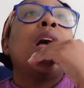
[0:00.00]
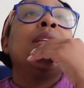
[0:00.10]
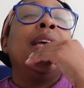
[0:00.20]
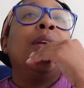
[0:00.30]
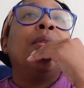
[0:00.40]

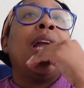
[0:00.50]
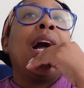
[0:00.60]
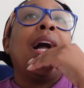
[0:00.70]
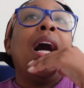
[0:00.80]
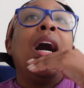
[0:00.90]
Then when I
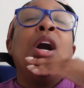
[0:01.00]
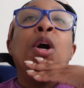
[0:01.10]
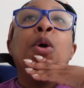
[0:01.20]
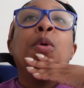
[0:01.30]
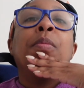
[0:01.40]
got
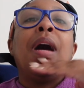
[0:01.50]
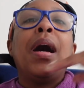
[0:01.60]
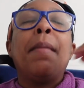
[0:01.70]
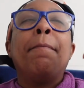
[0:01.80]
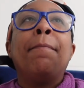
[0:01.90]
home,
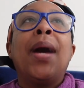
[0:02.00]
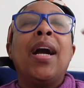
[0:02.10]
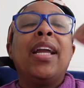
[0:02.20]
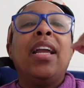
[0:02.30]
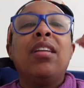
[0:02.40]

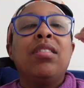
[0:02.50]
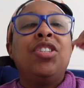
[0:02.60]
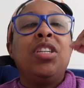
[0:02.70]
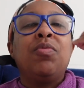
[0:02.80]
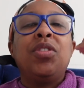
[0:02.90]
my
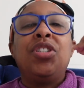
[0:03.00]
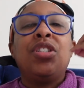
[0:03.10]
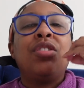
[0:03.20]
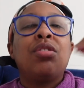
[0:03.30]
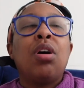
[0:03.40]
energy was
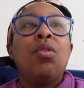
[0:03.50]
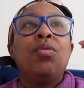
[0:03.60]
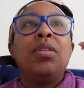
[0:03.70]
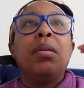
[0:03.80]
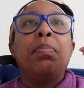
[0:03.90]
just so
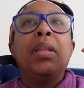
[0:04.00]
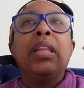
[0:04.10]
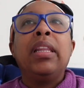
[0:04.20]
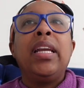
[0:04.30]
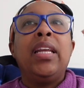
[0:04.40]

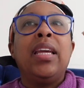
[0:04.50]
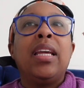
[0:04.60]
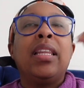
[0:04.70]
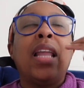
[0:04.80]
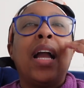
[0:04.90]

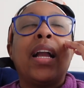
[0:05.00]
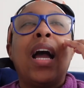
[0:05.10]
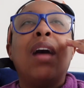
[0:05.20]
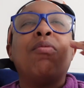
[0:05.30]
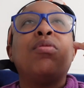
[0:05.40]
depleted. Like,
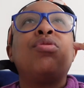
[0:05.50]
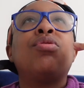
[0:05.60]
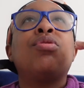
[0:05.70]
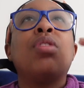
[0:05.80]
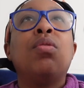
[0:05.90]
I was
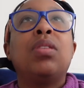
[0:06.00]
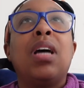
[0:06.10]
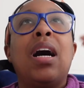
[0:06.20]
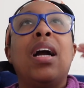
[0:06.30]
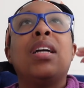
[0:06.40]
so
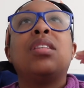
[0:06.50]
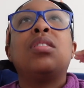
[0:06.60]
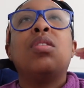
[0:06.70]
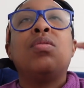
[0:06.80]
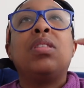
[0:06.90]
tired,
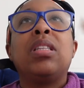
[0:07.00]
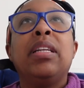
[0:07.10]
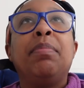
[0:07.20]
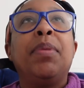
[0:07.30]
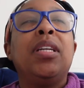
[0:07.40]
so
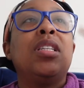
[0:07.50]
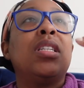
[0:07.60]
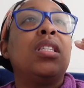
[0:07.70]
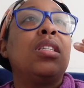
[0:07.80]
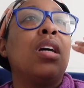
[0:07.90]
sleepy,
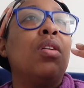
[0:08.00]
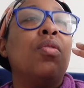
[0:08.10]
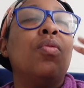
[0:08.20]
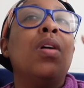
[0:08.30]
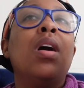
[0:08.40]
just
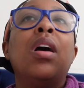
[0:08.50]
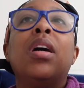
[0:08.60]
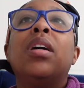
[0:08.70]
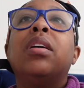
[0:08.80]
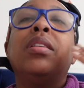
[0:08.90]
so,
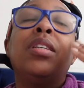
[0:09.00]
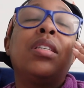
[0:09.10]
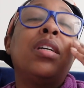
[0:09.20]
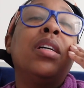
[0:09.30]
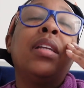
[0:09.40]

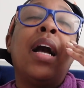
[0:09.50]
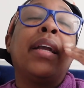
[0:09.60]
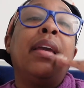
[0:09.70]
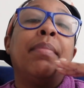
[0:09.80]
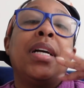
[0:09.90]
just could not
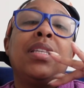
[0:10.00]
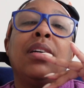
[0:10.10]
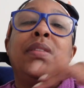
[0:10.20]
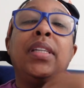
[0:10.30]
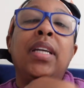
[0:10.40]
get
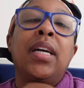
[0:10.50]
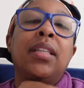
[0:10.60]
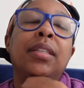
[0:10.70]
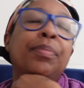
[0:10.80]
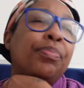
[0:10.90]
myself
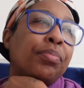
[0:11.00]
together.